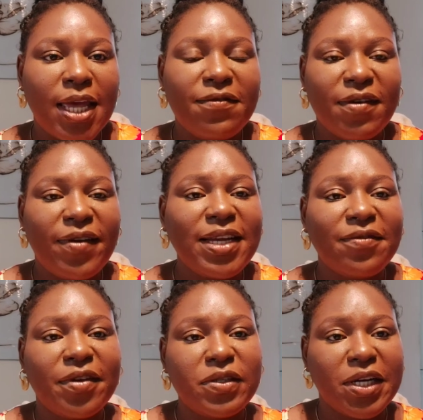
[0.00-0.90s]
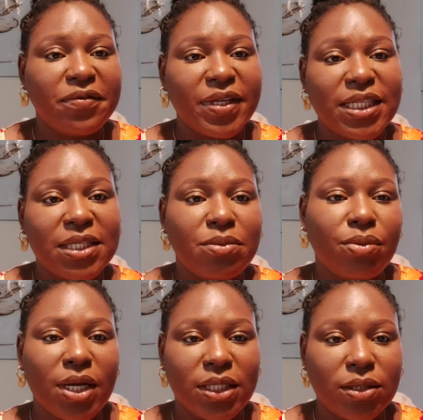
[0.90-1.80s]
If I find a federal university in
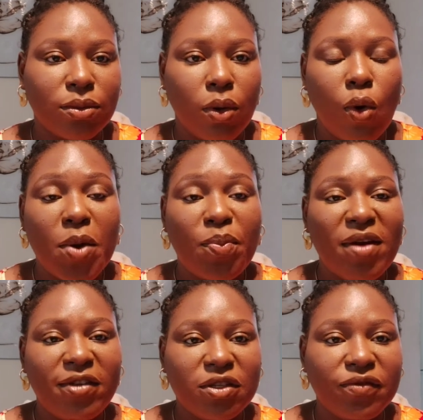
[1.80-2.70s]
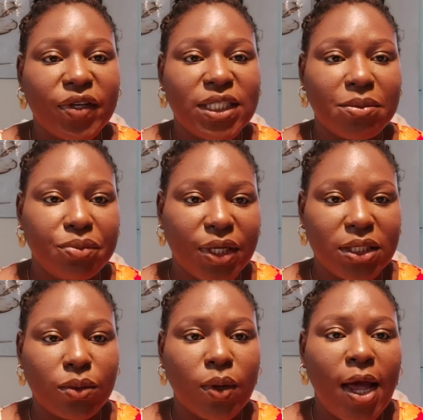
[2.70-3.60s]
Brazil or a private university in
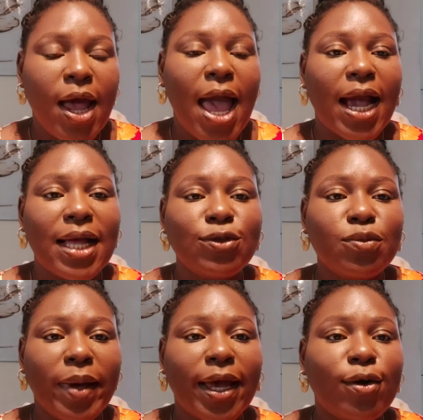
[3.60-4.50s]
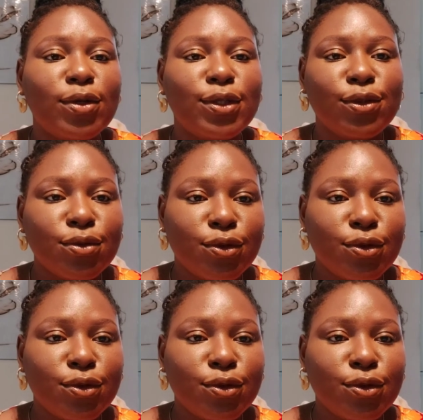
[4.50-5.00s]
Brazil, I can do my continued